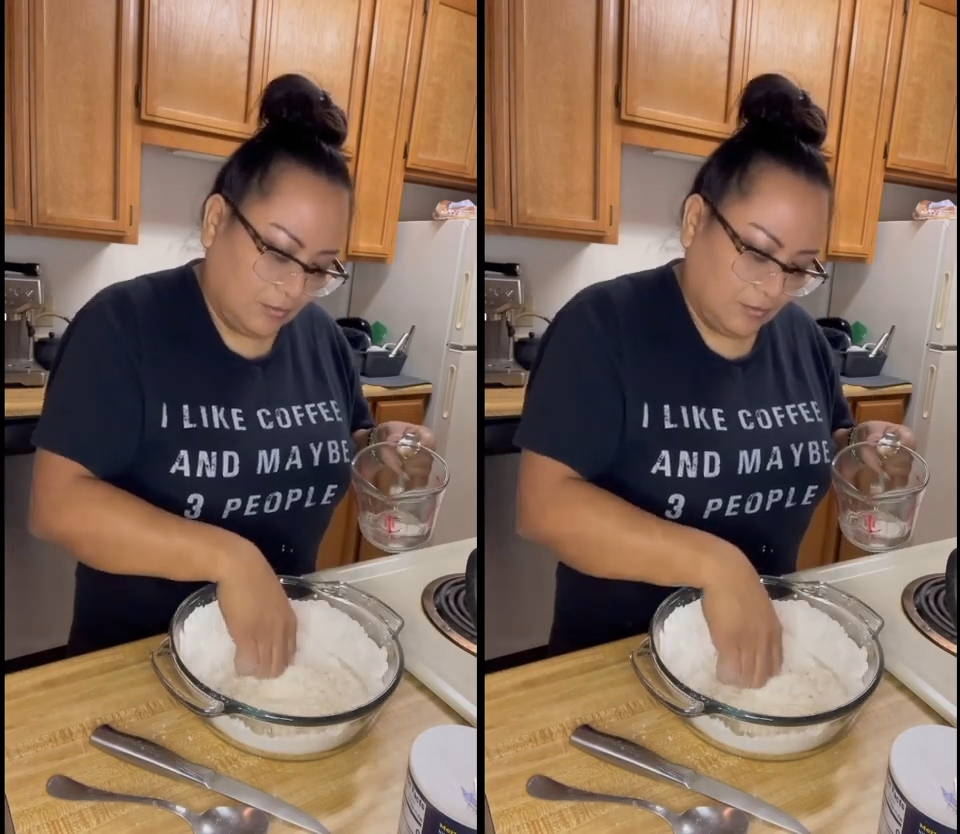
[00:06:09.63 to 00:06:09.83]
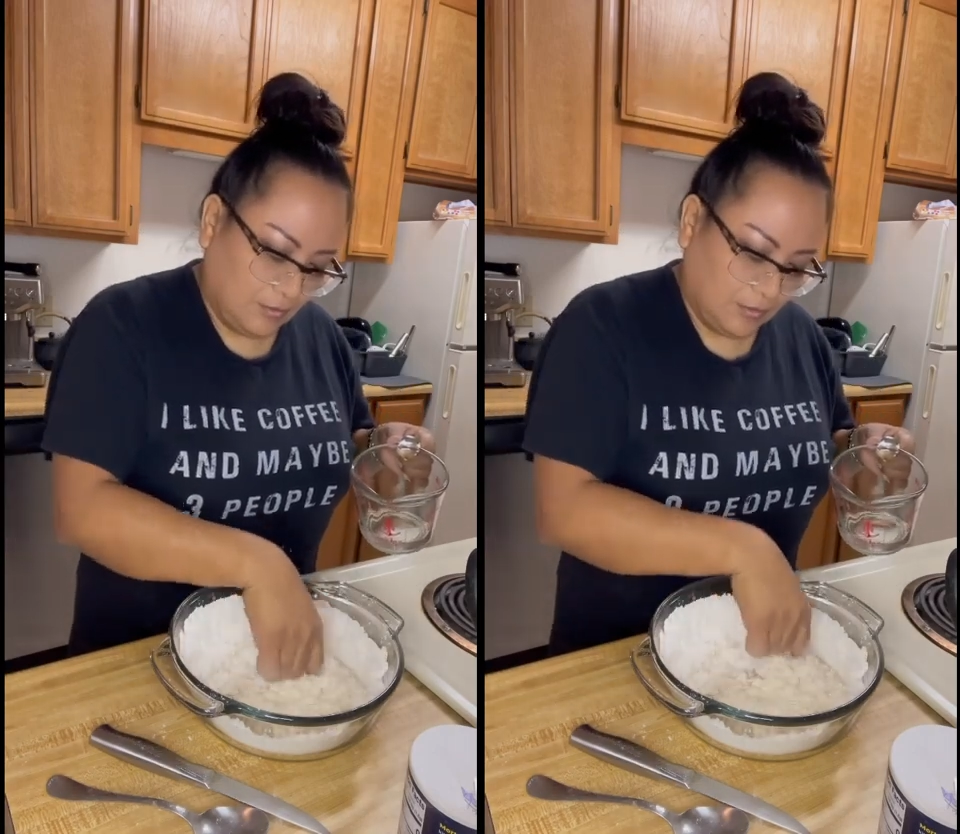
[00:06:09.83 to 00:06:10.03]

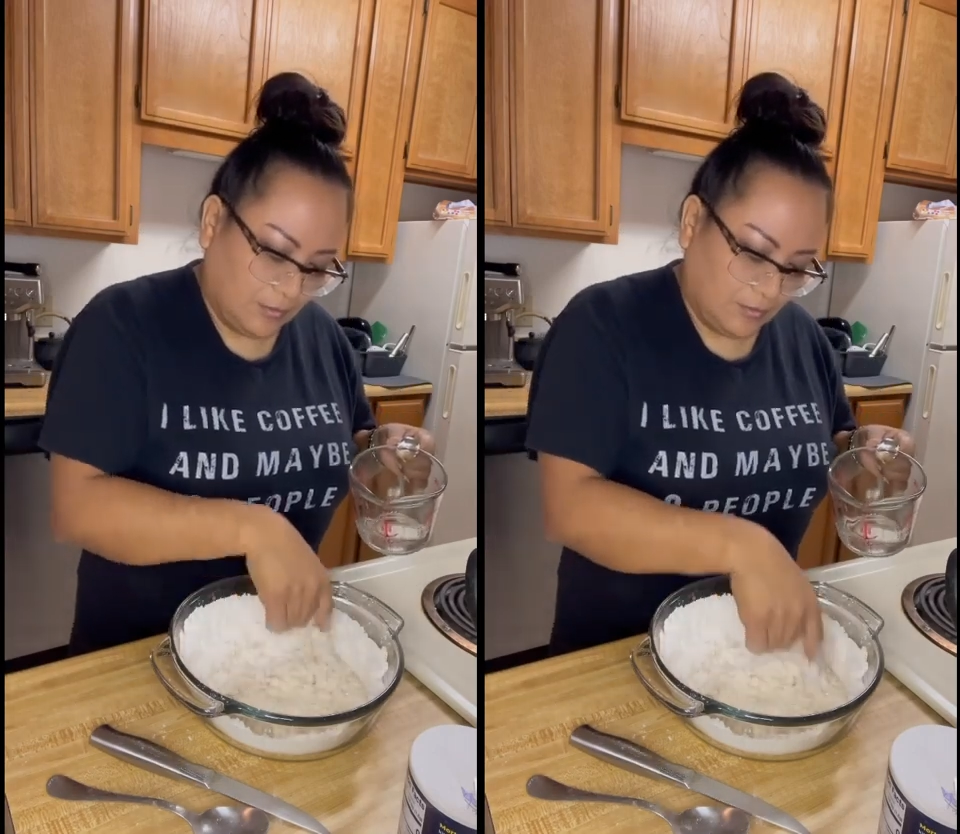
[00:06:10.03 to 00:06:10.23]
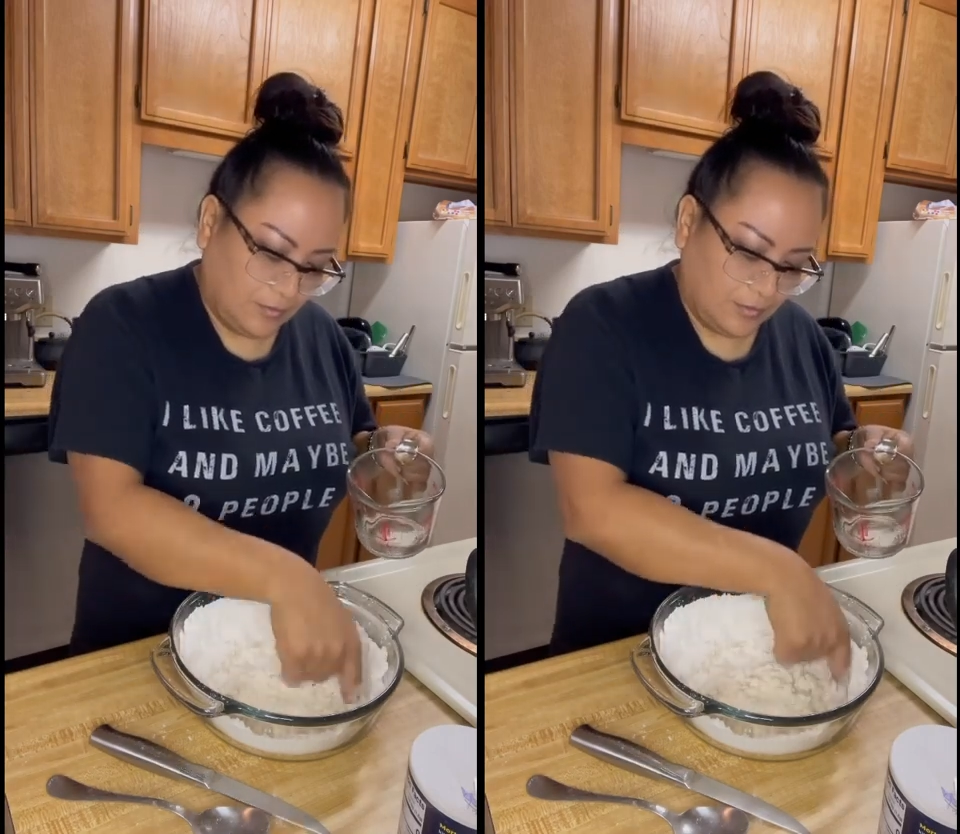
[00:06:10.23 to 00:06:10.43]
there